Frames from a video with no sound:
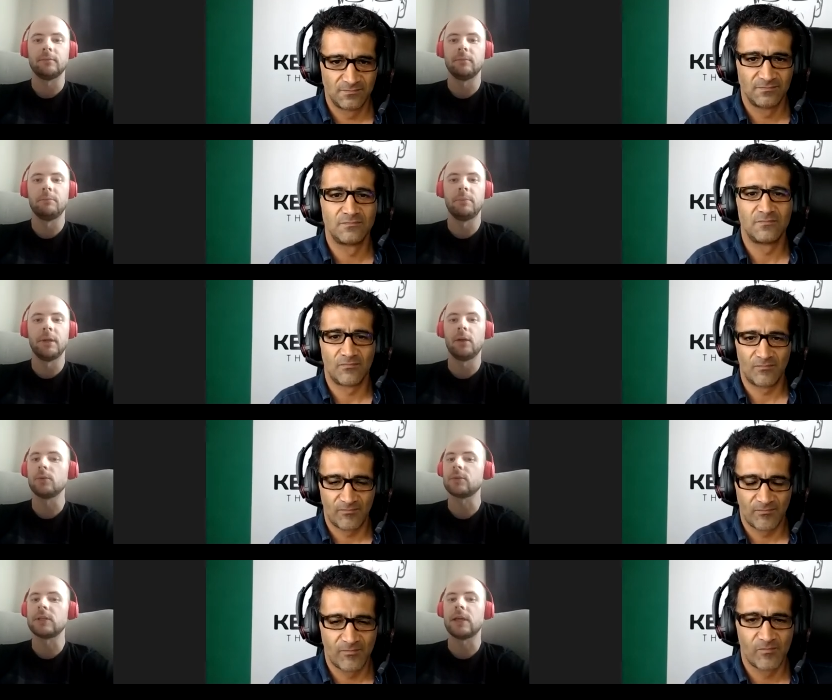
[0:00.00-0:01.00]
Speaker 1: below
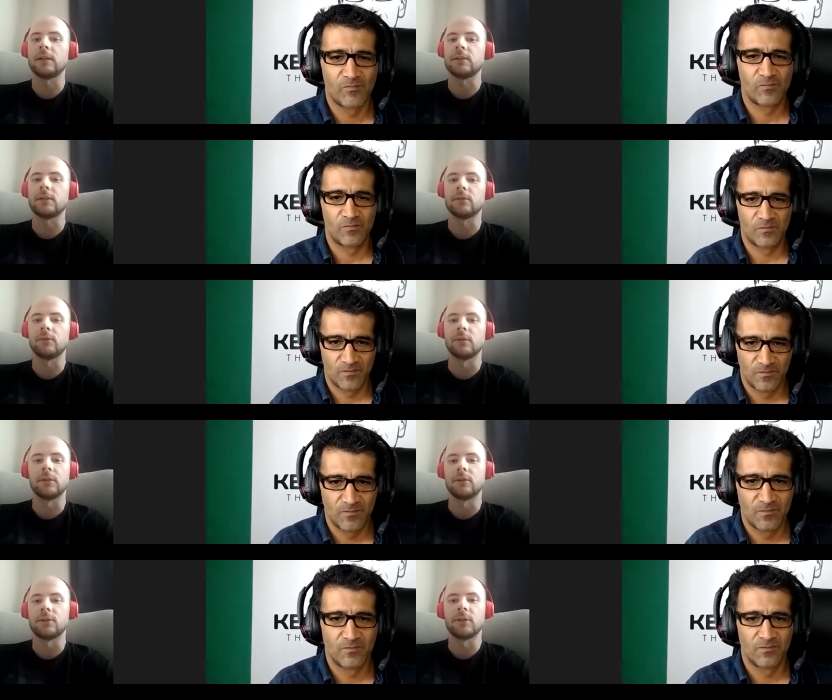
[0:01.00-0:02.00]
cents or or
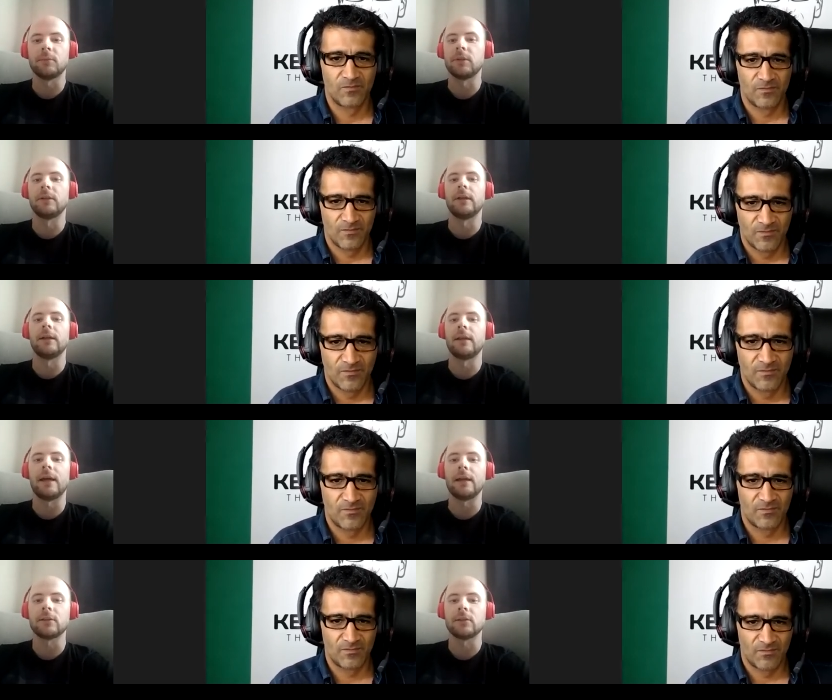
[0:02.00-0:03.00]
something like that.
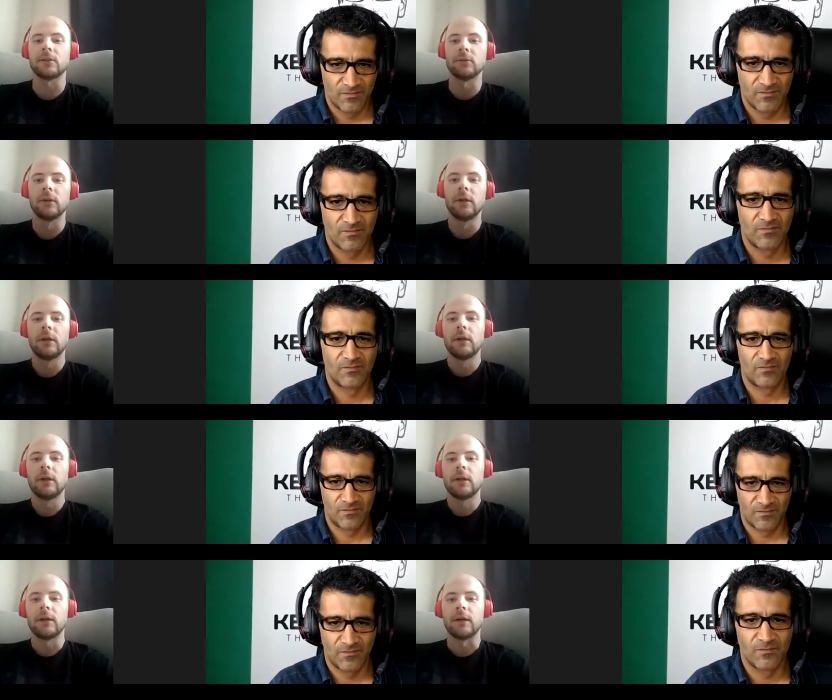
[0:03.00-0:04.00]
So
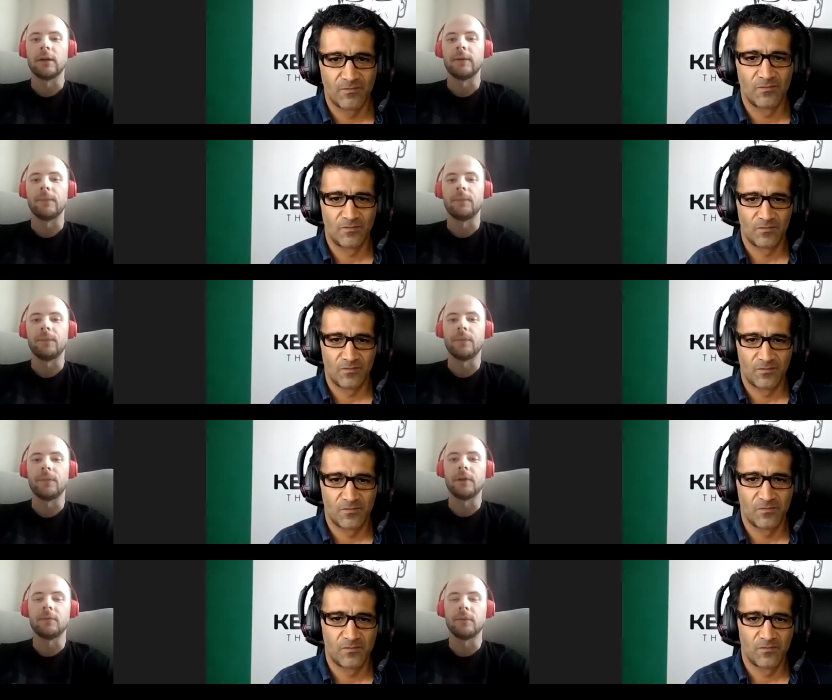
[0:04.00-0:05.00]
um,
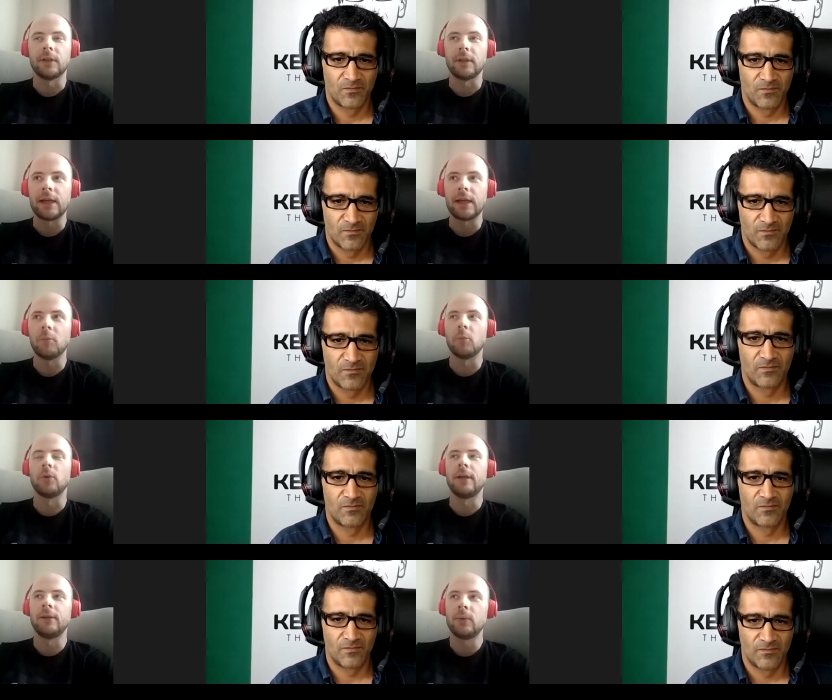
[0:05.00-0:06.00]
the Lightning mode, and
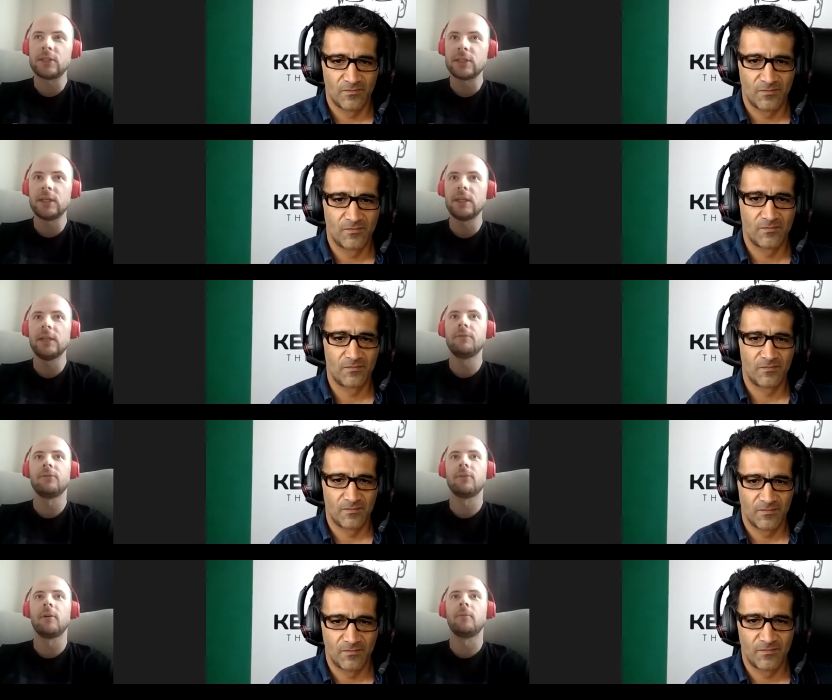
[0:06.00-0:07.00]
we see
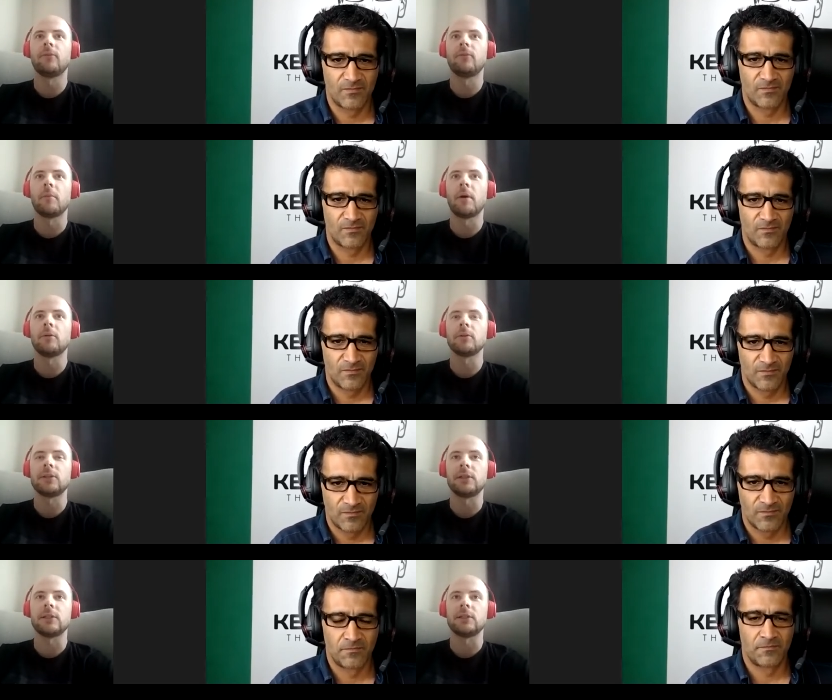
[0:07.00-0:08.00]
from from our
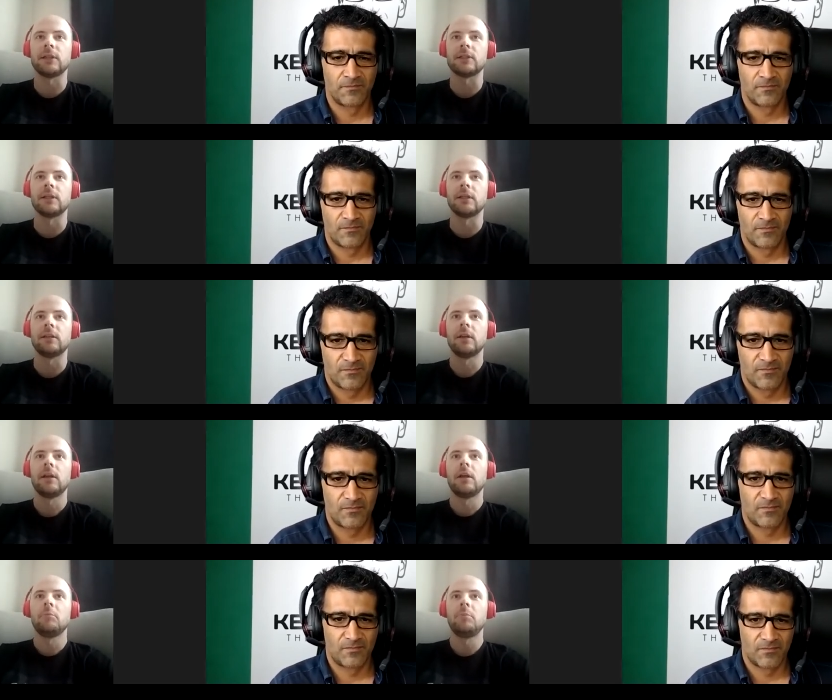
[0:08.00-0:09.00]
statistics that
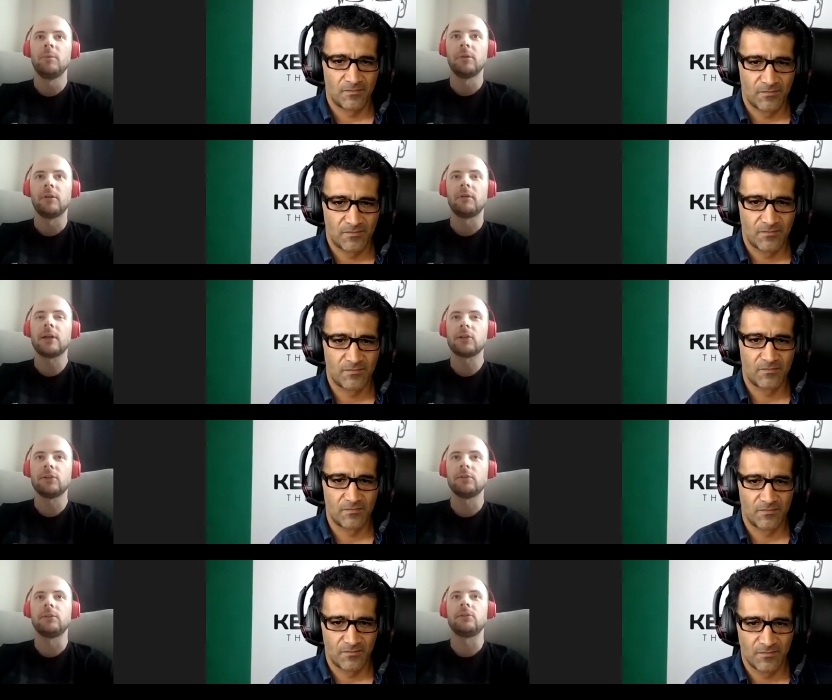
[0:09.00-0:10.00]
people are actually
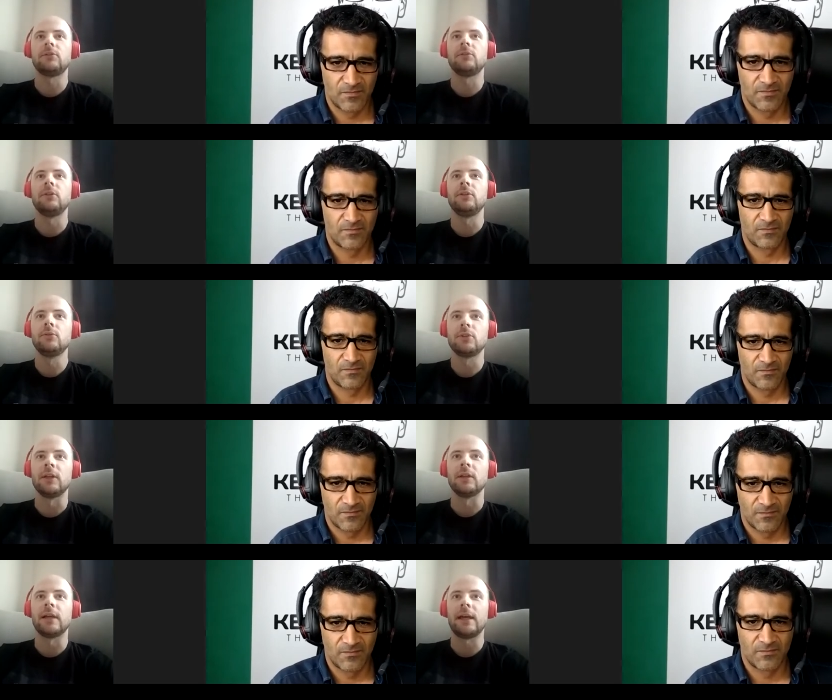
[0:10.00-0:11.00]
using
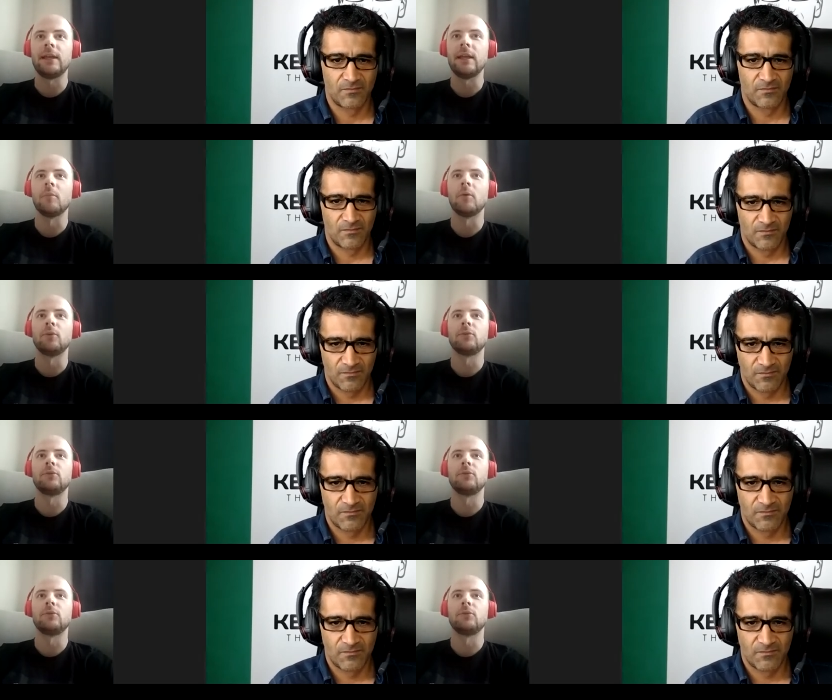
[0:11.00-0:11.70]
Lightning mode to